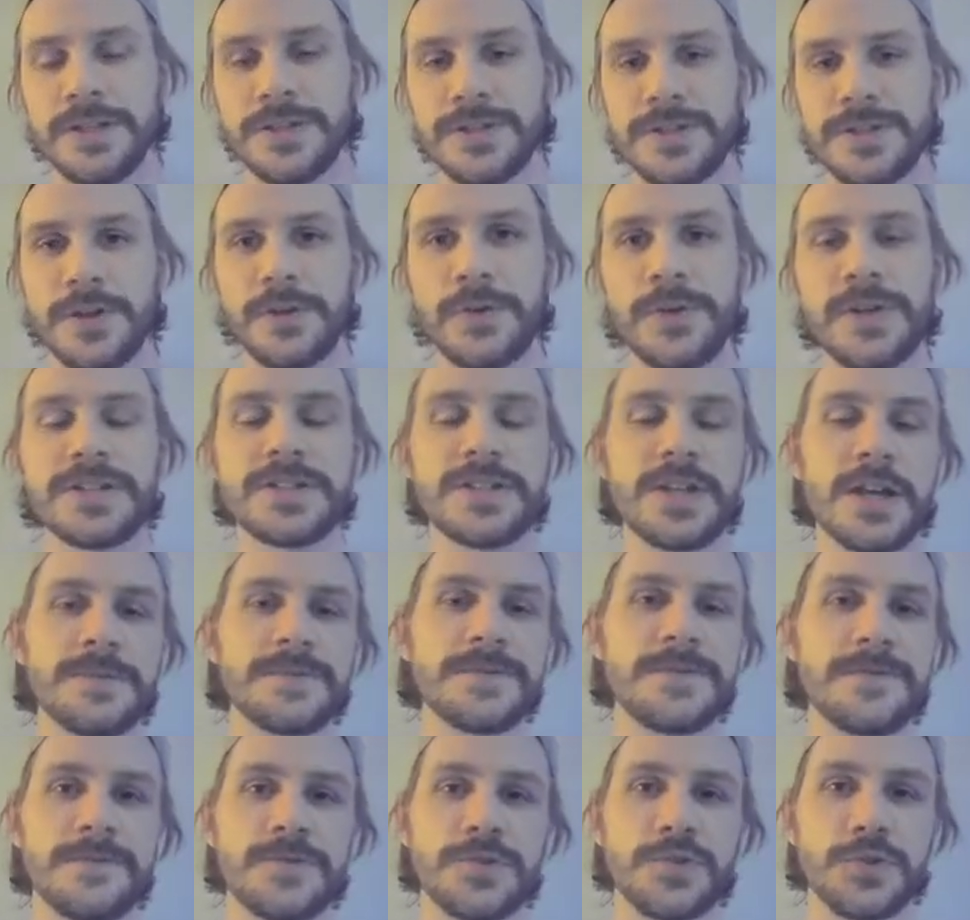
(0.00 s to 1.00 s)
So in
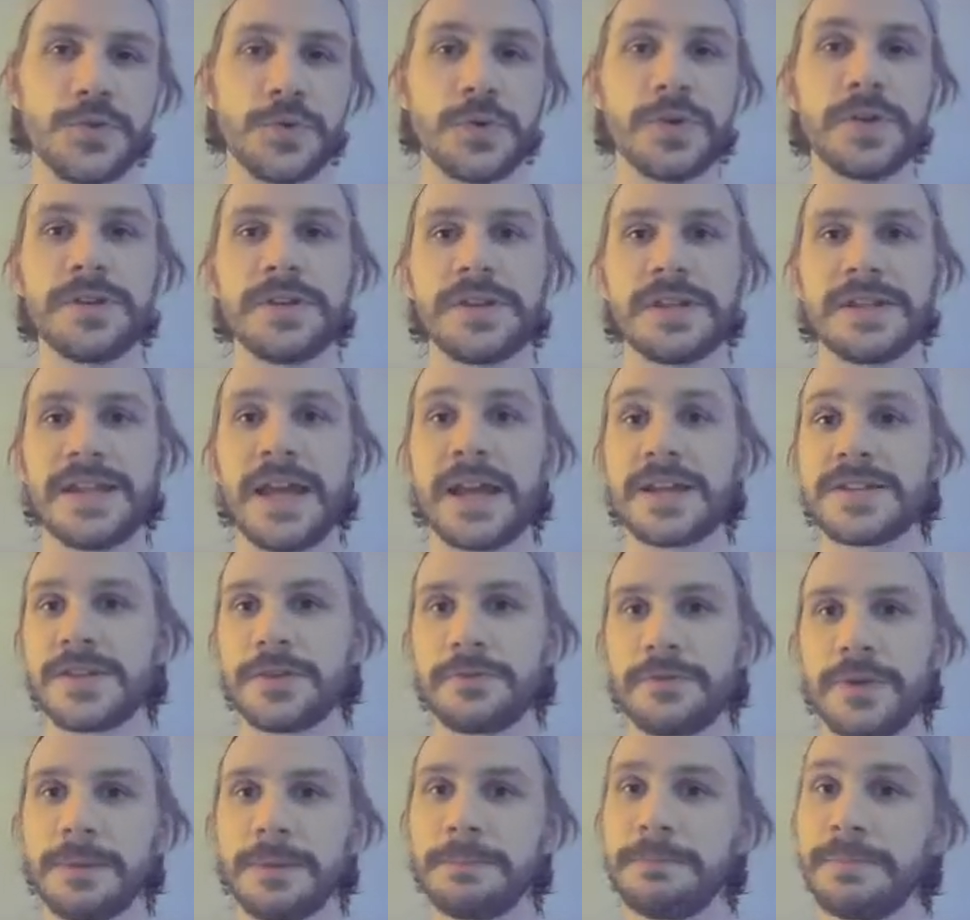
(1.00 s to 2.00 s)
terms of Druid, the decks
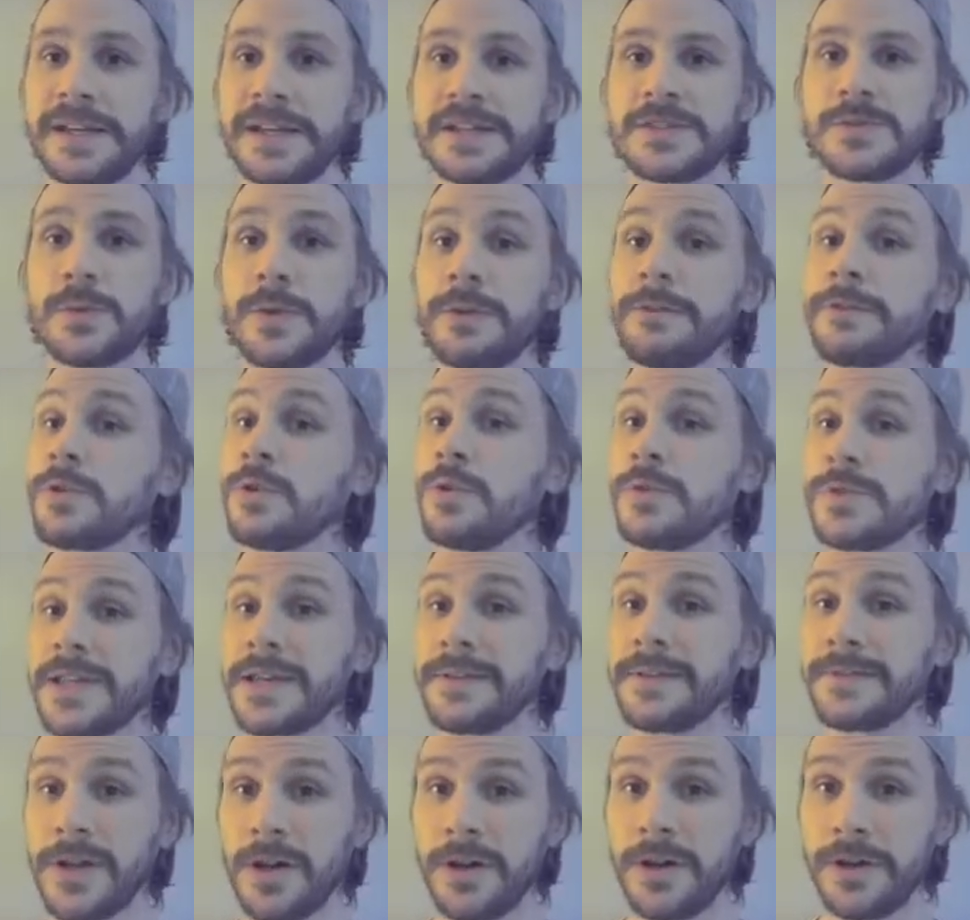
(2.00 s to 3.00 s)
that run Beast, we of course
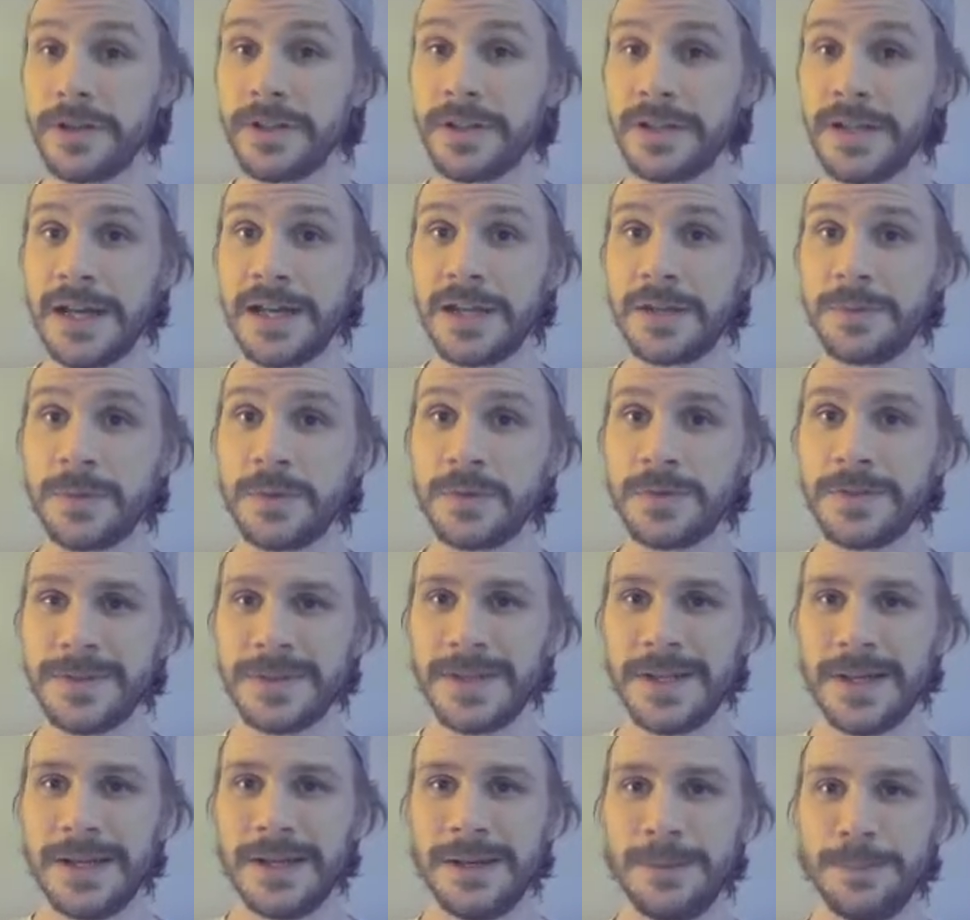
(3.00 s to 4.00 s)
have Guardian Animals,
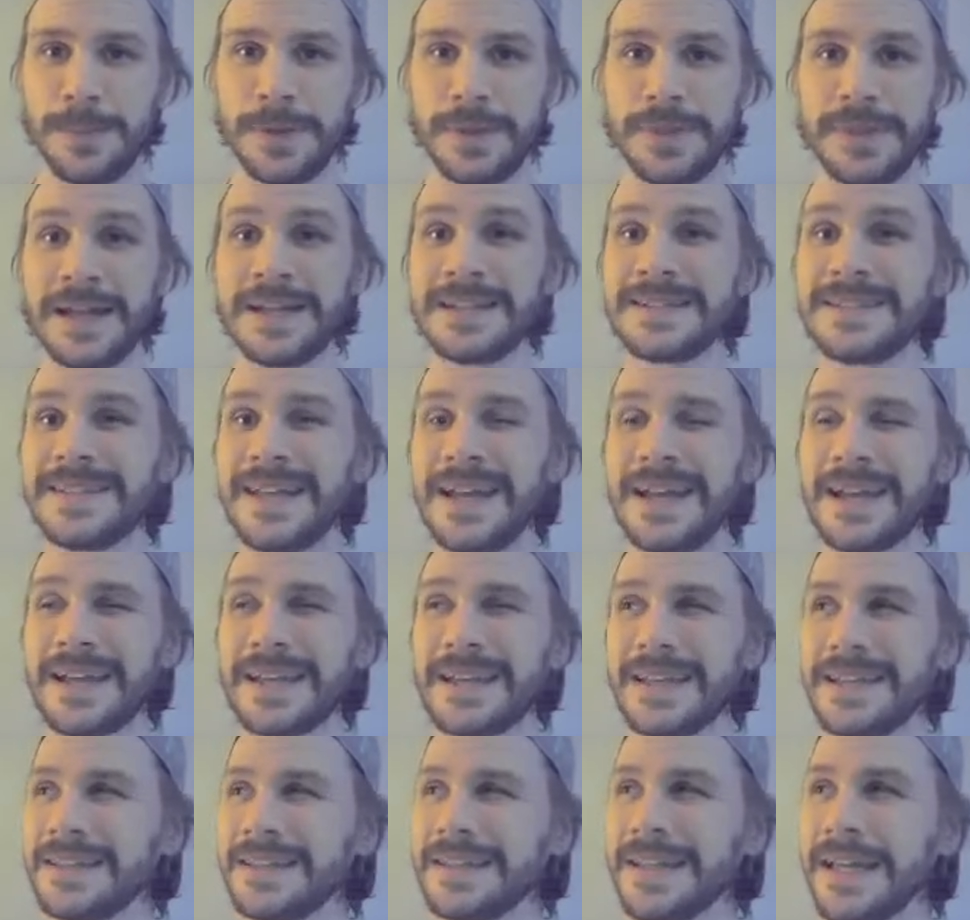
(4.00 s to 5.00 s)
but that
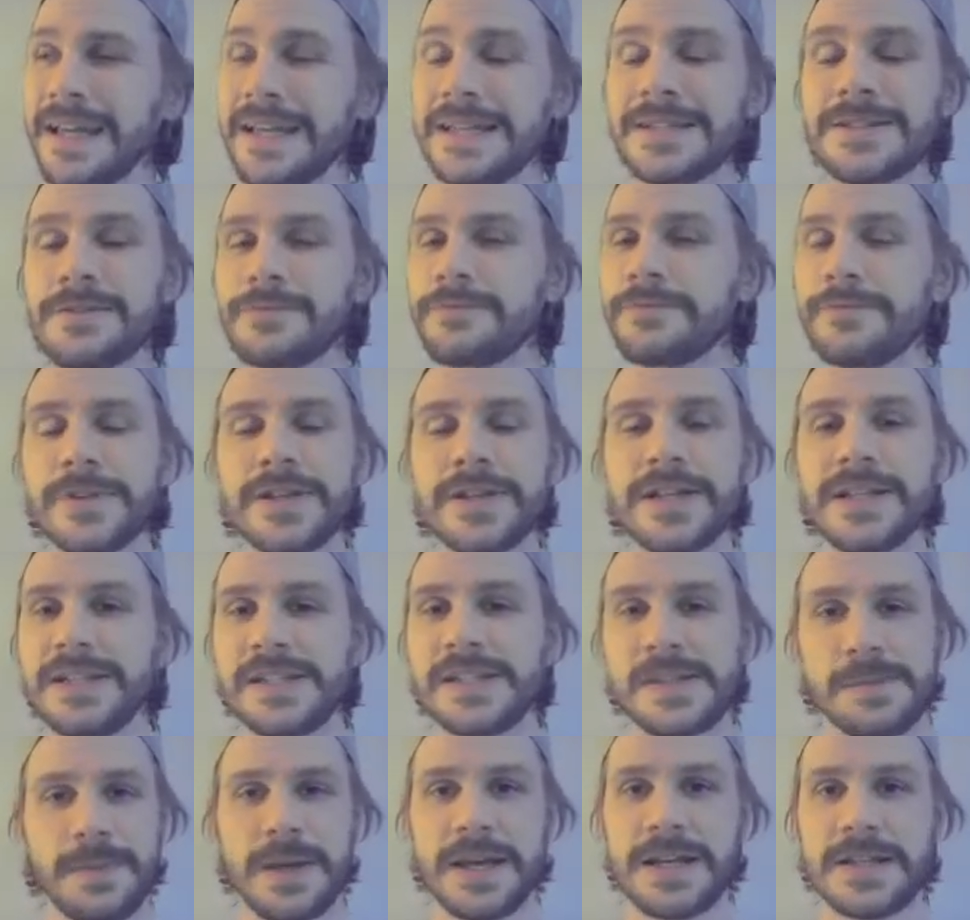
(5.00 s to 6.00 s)
deck, there isn't really
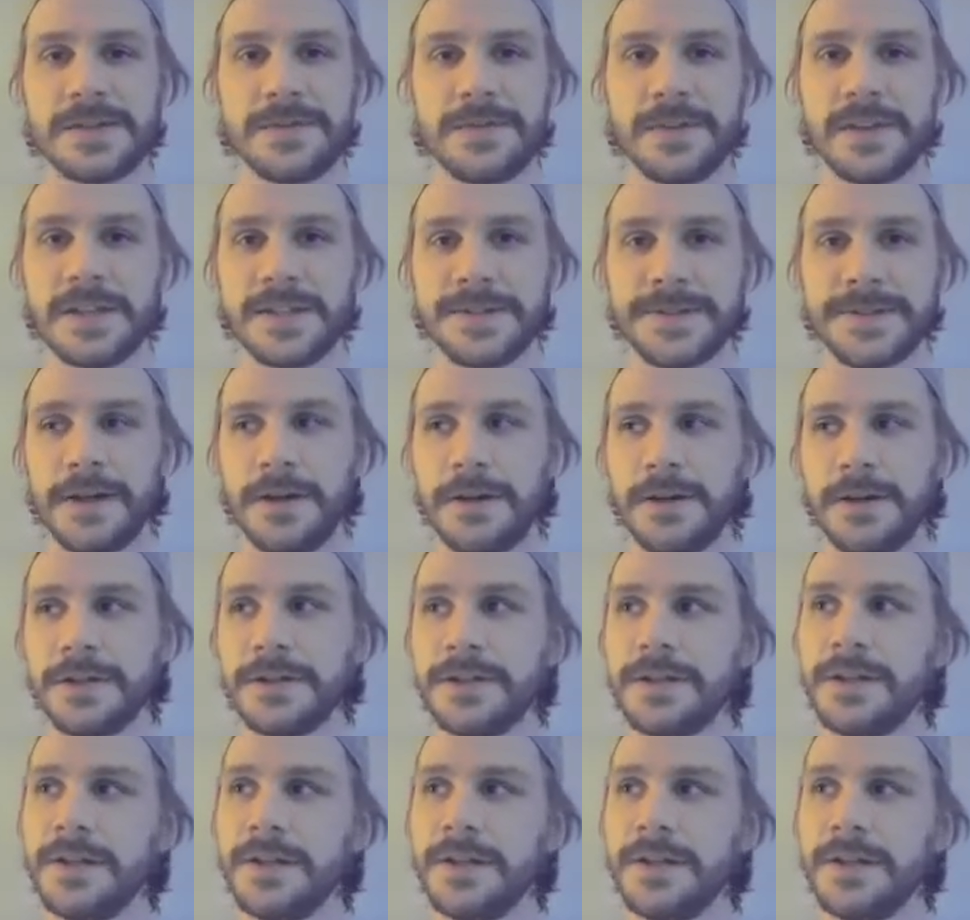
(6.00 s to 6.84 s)
space for this card.